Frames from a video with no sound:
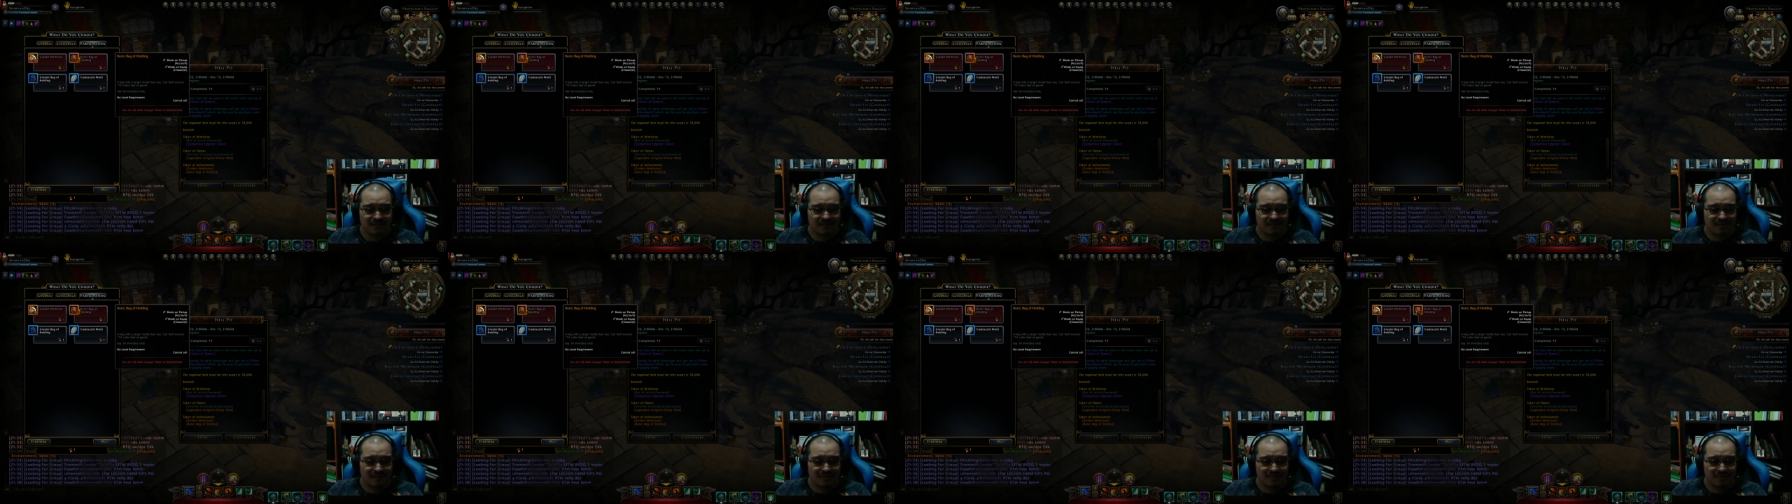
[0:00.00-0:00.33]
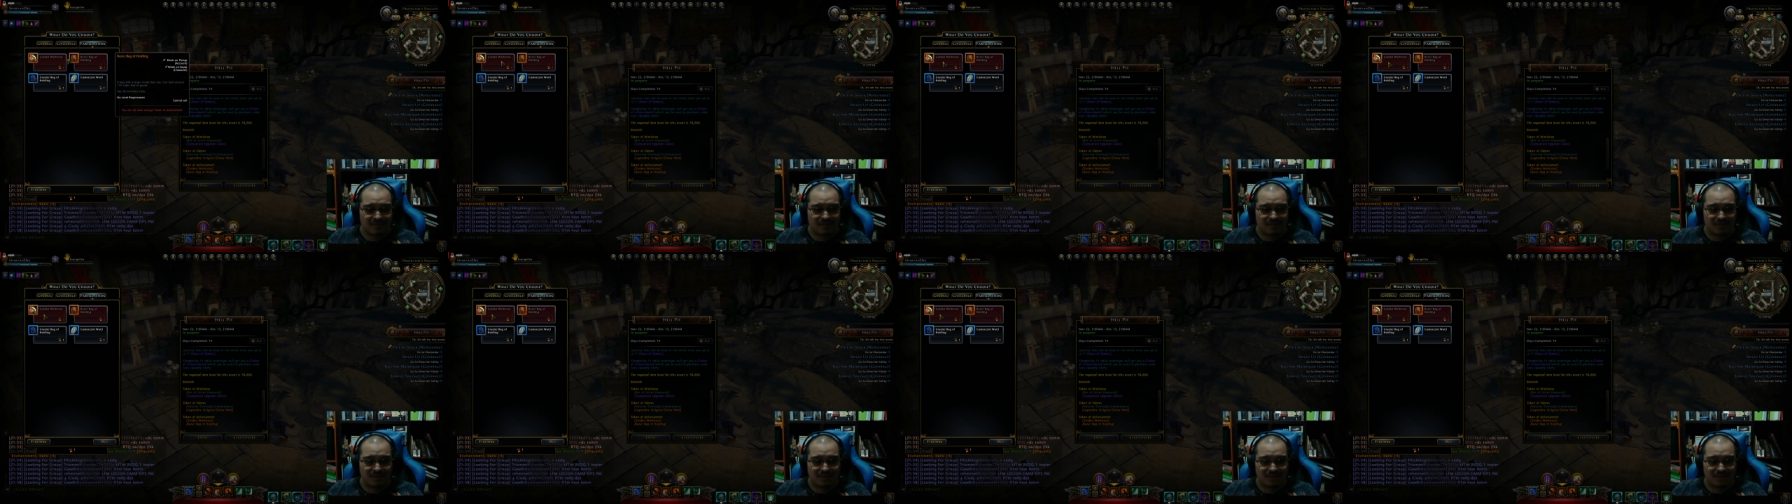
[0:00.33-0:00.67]

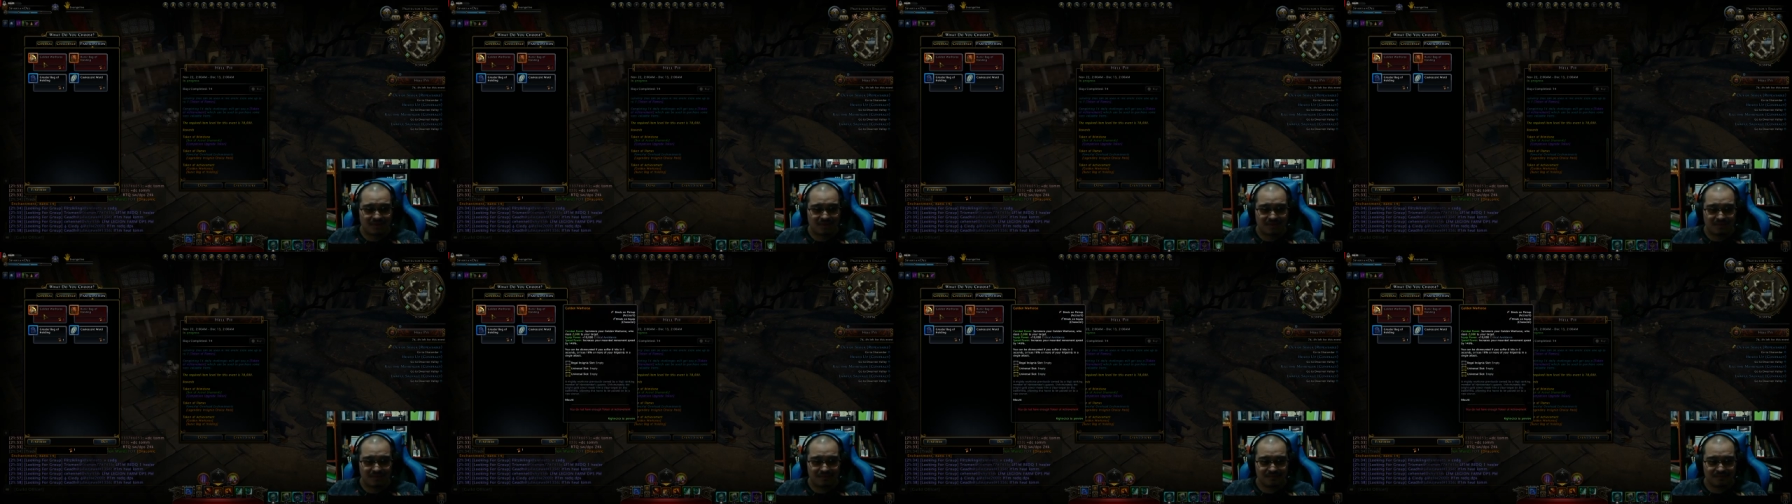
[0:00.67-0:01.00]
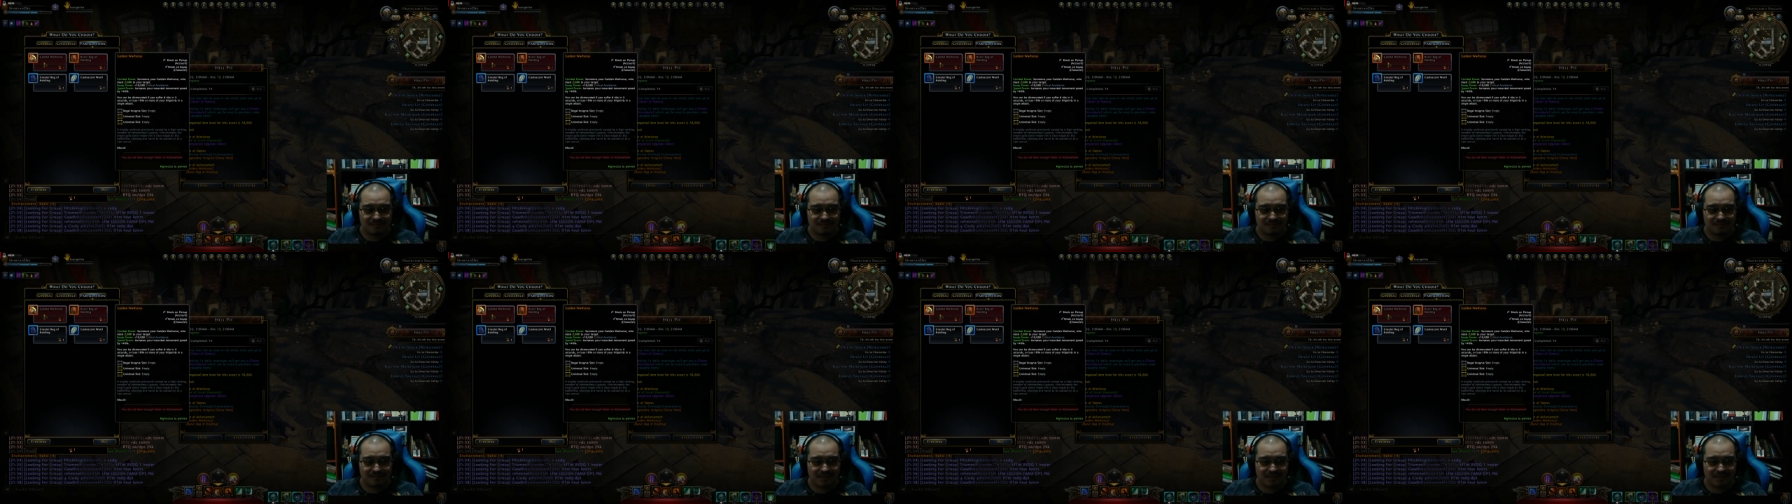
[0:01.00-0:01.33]
So, um,
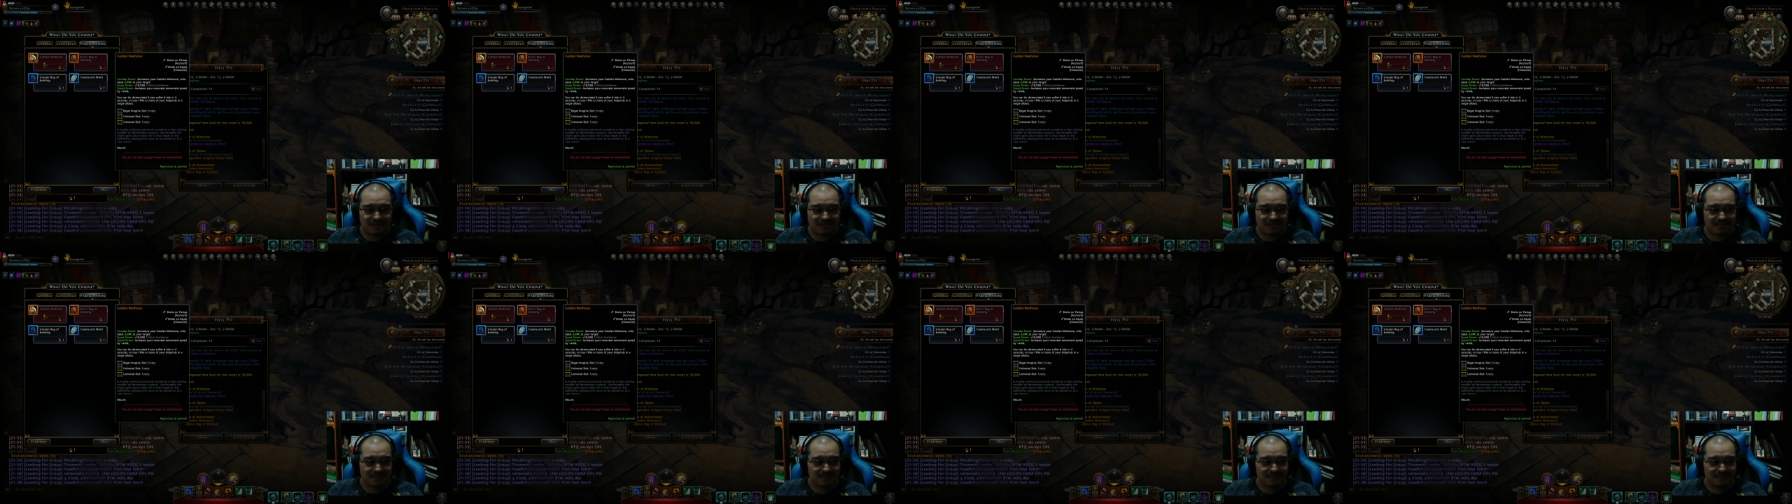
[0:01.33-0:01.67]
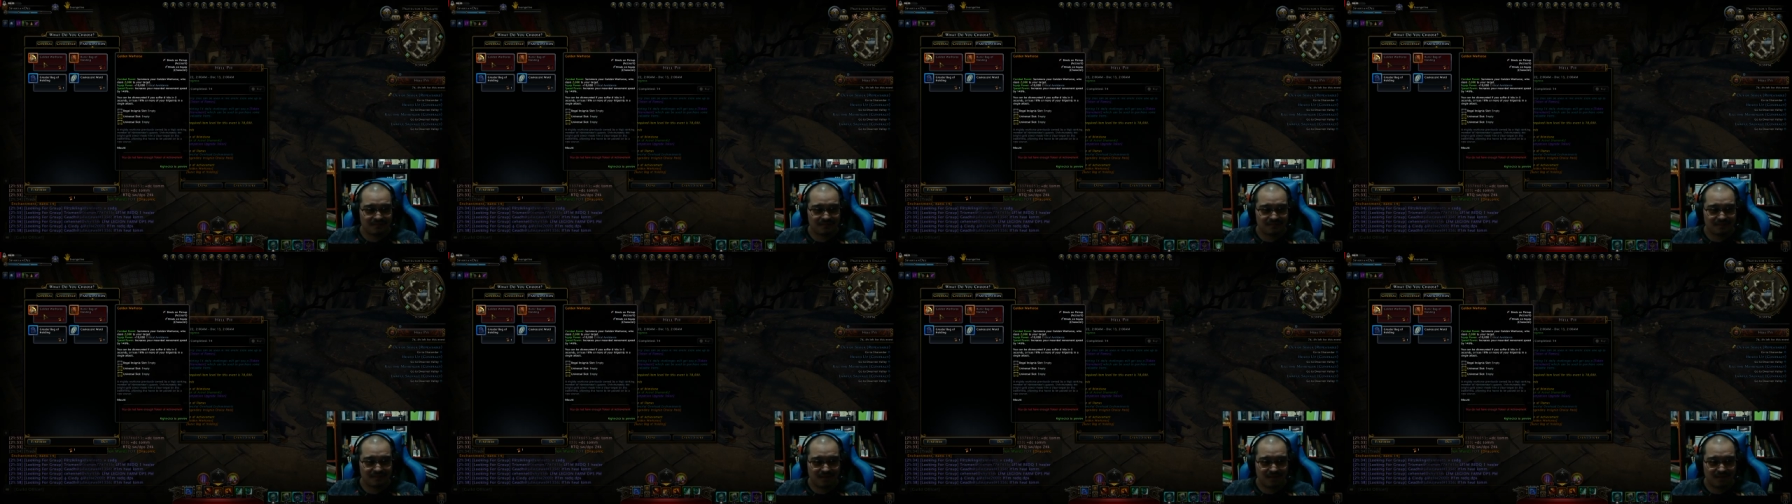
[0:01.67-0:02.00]
yeah.
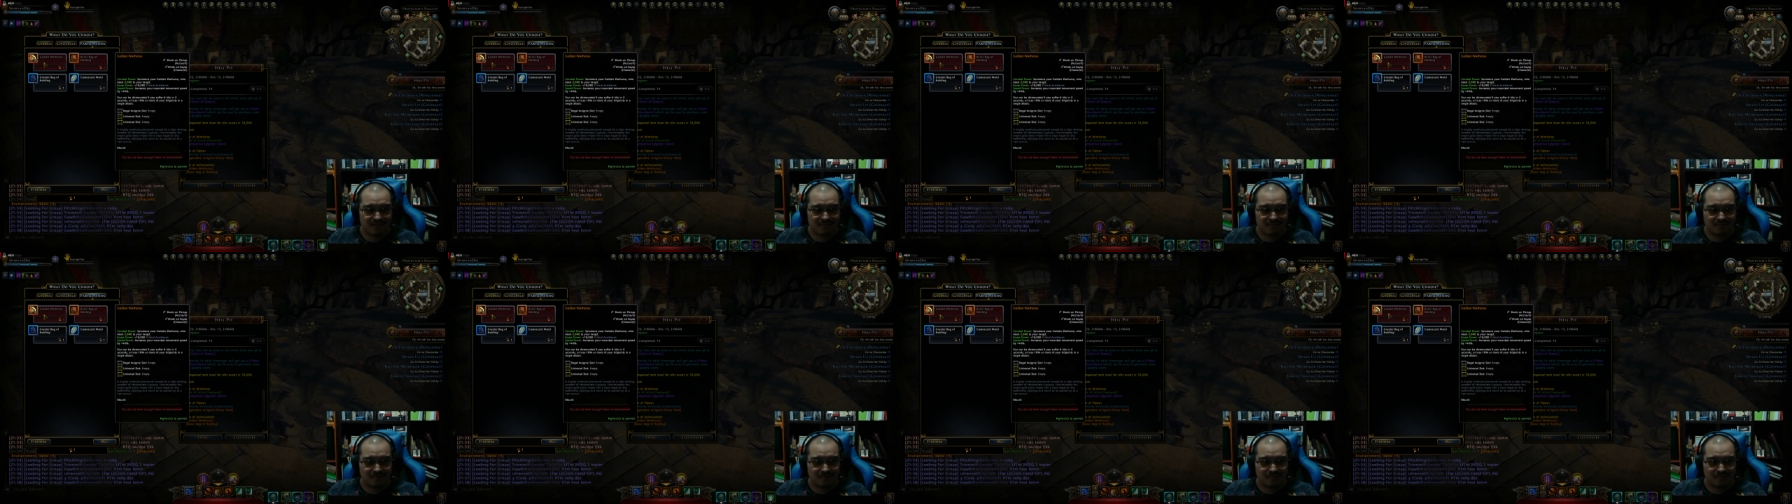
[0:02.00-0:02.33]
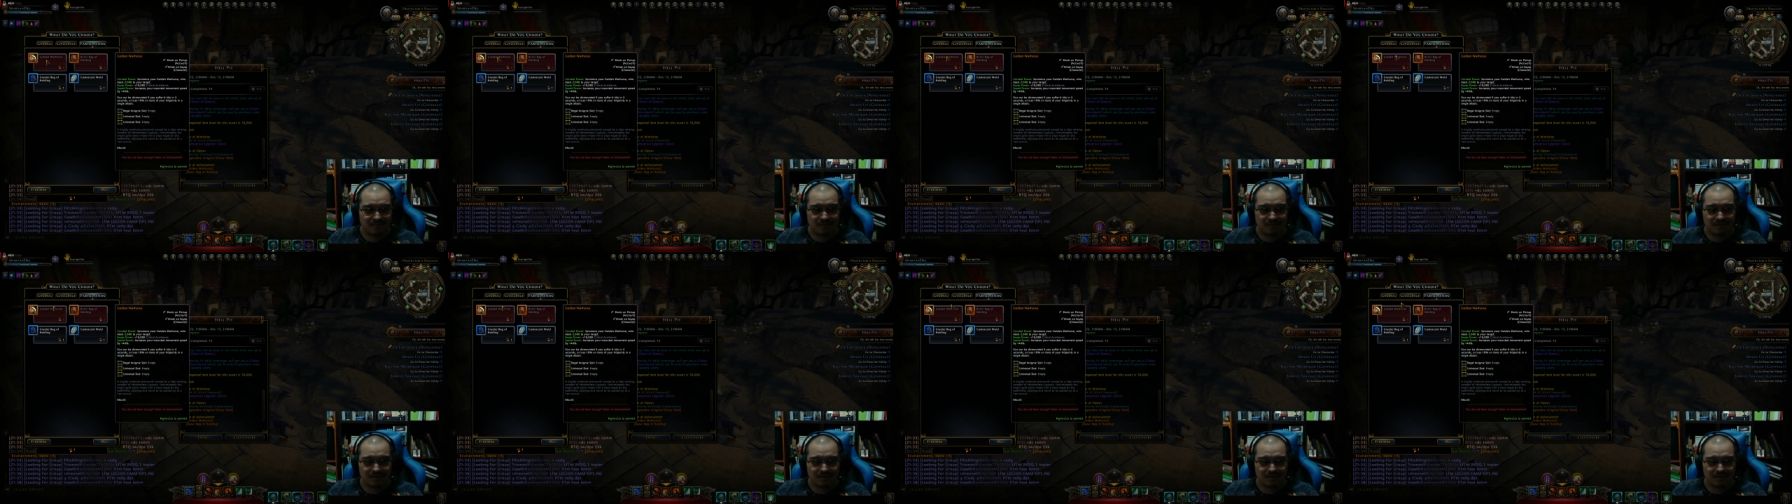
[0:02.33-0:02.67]
Um,
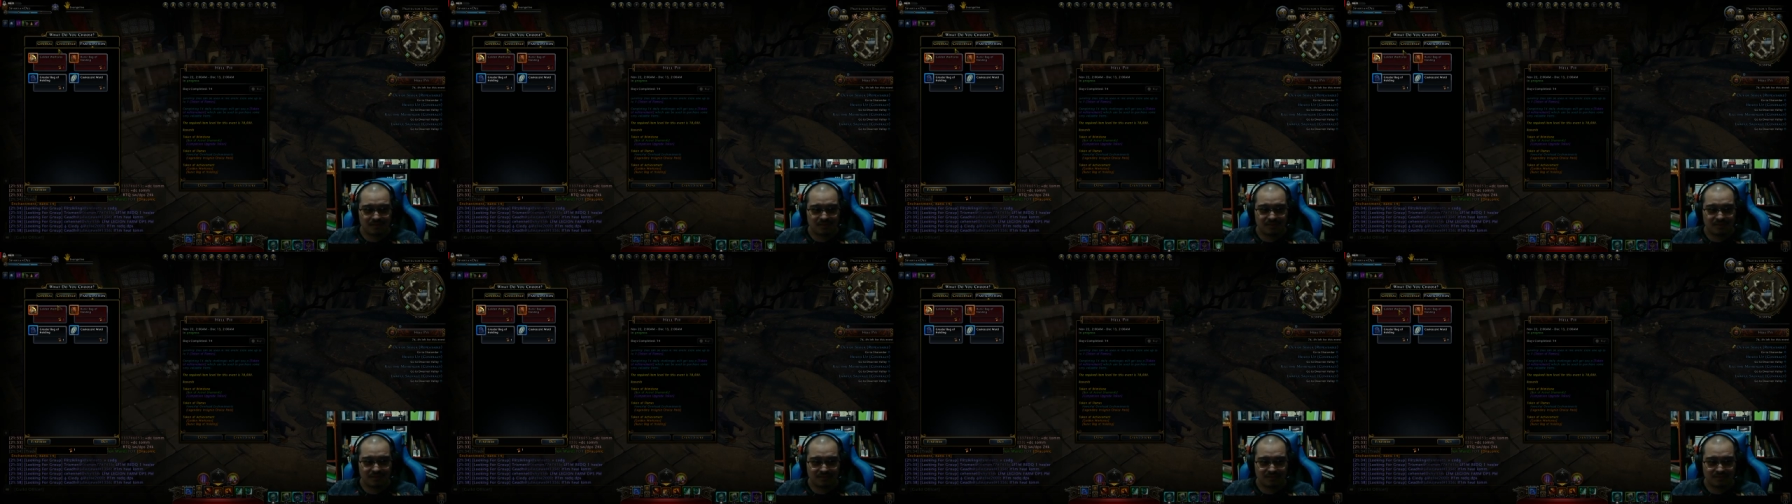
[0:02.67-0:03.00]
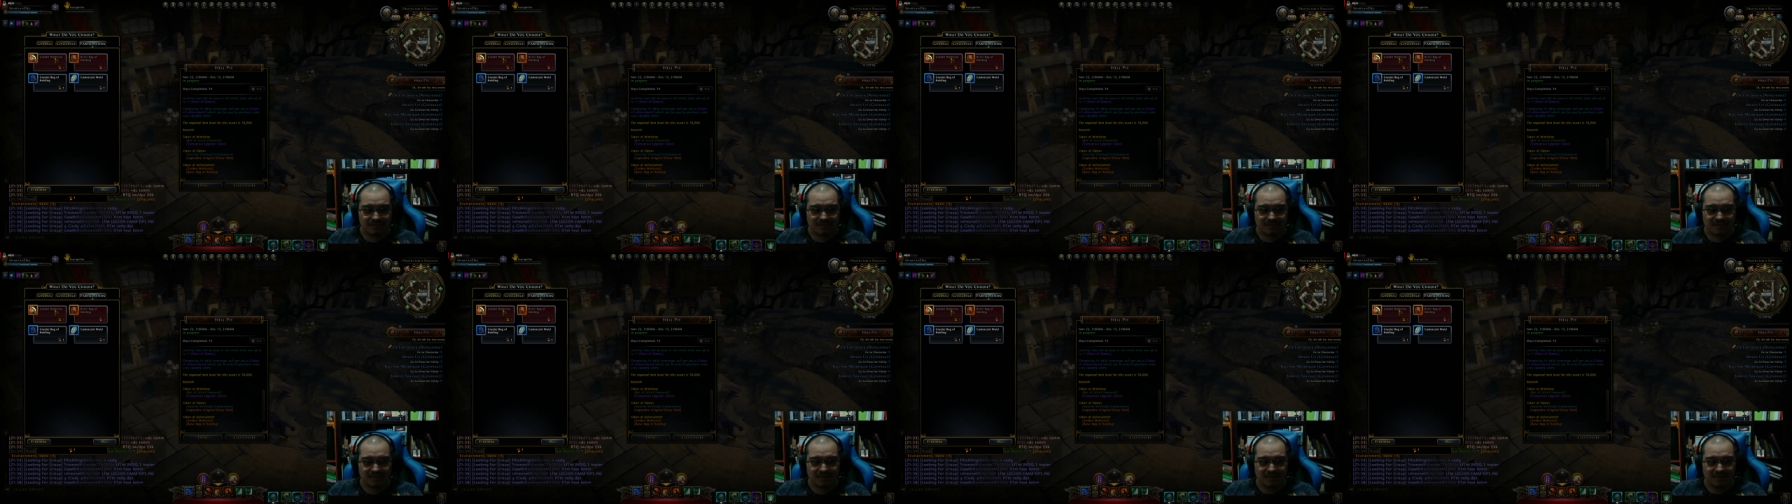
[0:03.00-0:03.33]
Golden
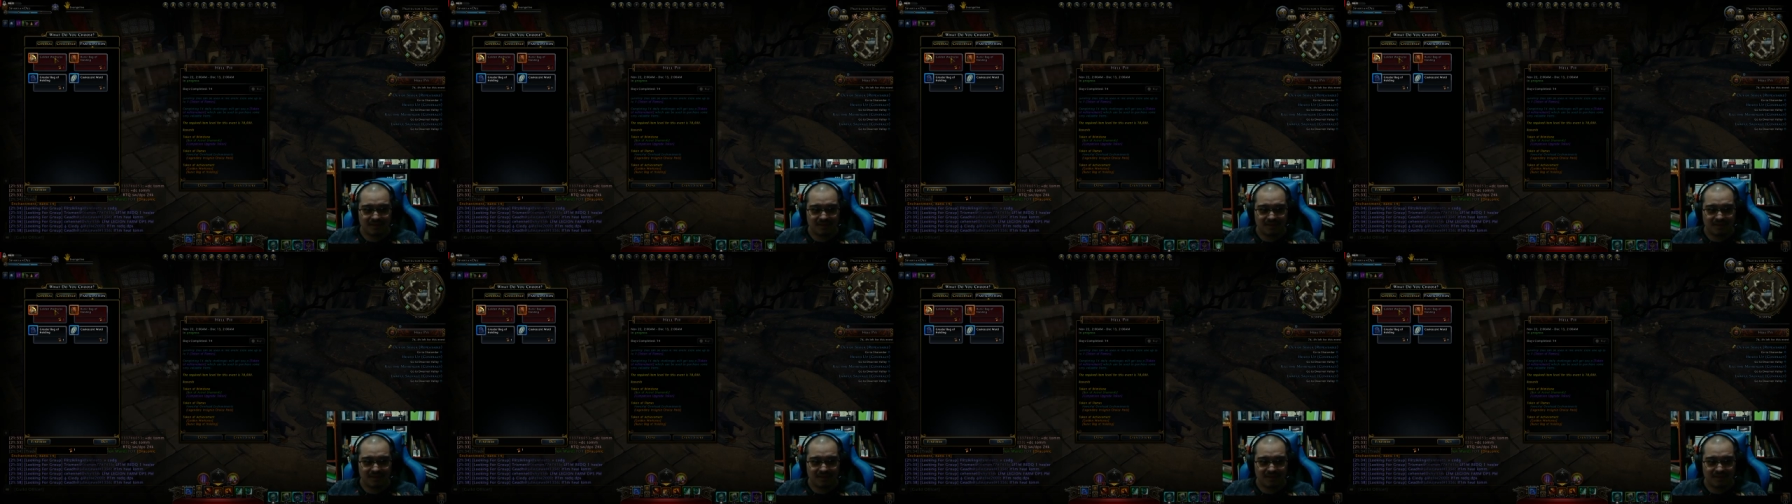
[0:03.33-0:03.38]
Warhorse